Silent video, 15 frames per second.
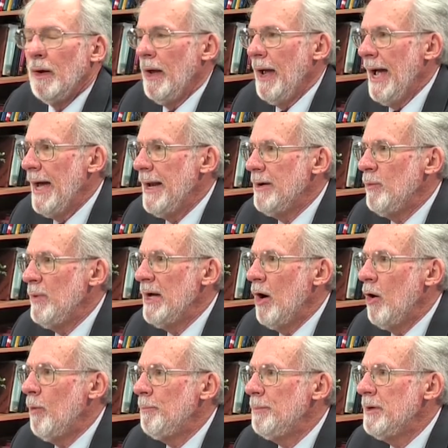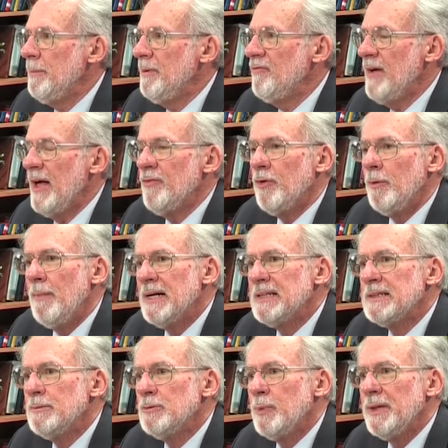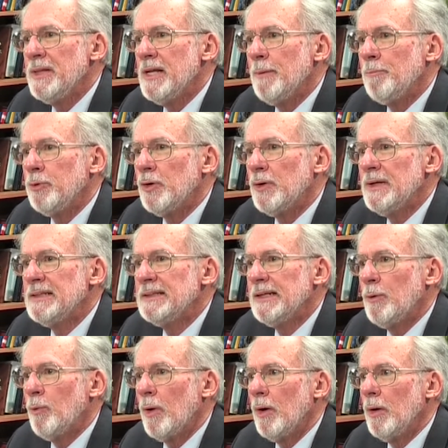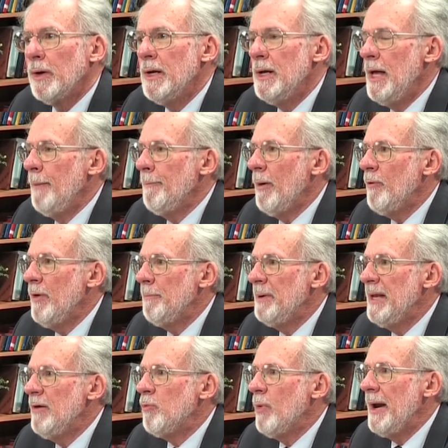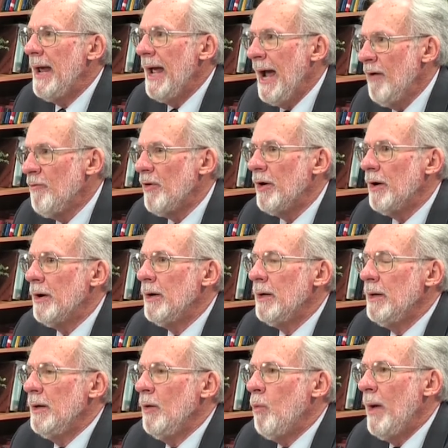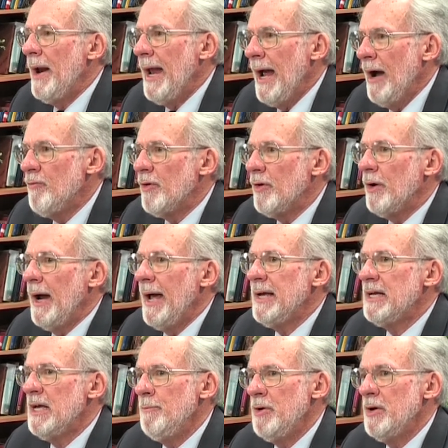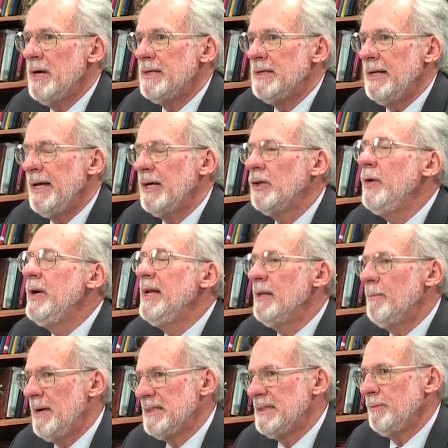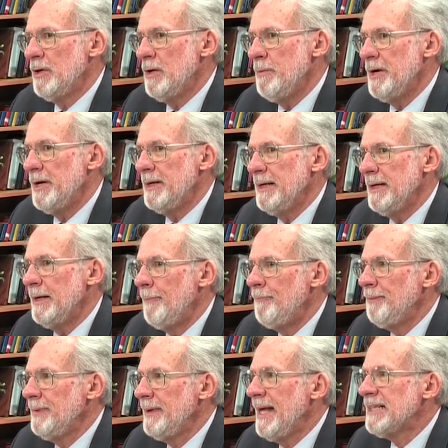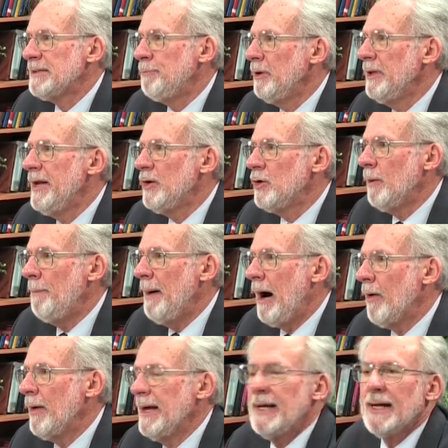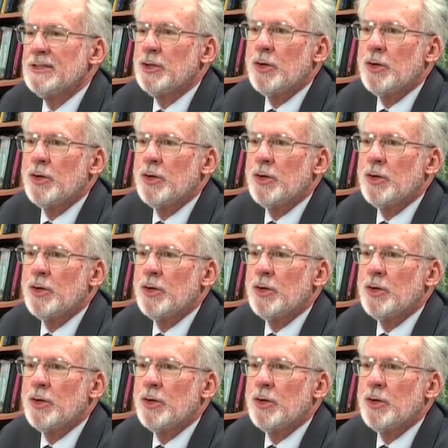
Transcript: And we hope to be faithful Muslims within a pluralistic world, but we believe whenever, whenever a community, including the Muslim community, gets political power, it gets